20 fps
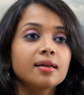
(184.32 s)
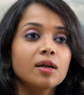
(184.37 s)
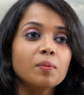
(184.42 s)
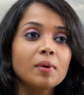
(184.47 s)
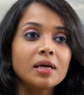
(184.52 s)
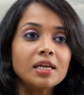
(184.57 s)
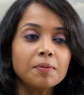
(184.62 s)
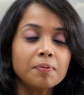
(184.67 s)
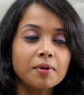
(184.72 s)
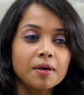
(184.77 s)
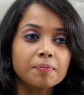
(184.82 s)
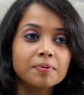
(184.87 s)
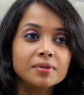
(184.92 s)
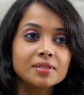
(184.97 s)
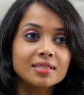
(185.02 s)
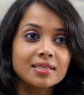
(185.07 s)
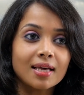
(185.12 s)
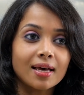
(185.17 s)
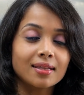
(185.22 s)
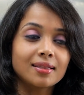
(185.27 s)
Now, many people
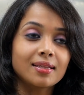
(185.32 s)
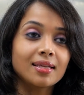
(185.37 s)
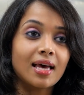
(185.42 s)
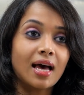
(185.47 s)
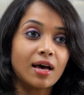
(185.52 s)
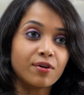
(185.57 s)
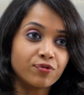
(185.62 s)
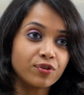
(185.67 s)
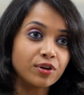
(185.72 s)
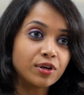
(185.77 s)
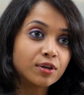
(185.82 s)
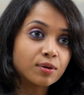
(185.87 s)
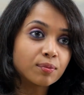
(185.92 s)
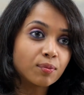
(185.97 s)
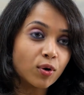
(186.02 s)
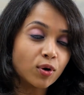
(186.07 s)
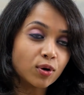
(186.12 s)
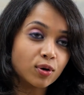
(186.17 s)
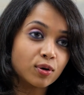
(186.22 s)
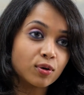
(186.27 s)
cite the African
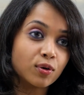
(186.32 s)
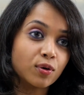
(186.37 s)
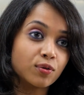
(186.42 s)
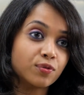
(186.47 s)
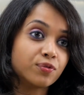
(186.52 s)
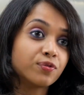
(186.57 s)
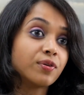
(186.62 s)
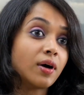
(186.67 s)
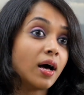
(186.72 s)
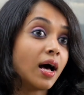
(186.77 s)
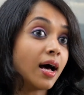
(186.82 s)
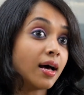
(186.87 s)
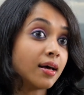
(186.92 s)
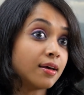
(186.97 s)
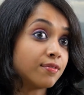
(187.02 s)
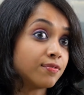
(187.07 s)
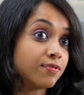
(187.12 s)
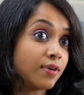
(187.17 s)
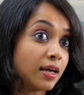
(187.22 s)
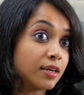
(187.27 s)
model of
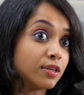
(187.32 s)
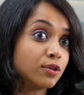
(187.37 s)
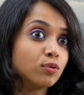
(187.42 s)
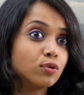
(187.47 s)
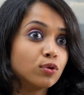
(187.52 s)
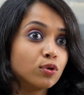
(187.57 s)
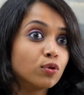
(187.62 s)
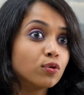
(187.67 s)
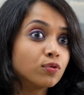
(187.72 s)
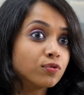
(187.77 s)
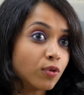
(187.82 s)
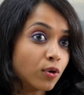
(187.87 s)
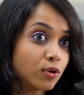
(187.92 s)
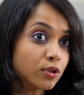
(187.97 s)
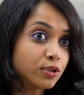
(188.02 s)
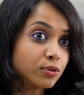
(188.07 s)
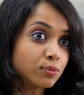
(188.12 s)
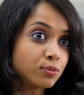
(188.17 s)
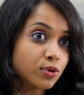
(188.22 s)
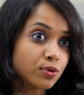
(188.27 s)
high value, low
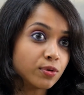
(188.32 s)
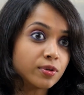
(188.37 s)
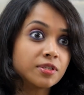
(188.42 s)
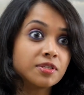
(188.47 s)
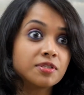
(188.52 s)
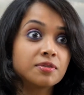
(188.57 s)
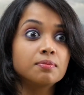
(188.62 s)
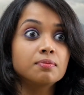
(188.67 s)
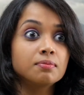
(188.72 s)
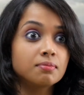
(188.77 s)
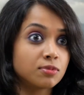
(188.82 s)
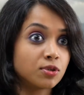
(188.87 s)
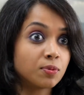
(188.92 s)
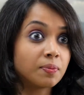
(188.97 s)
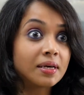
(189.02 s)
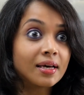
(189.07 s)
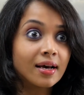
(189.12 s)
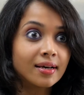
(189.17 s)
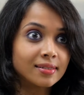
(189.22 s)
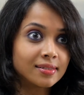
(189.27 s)
volume tourism to
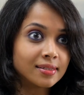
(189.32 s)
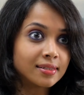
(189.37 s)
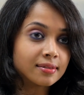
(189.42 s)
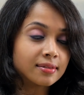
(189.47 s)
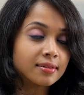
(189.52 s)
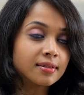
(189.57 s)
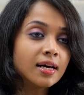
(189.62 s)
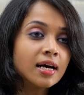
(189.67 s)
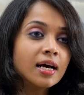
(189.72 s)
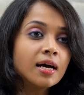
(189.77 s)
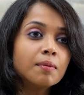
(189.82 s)
be ideal.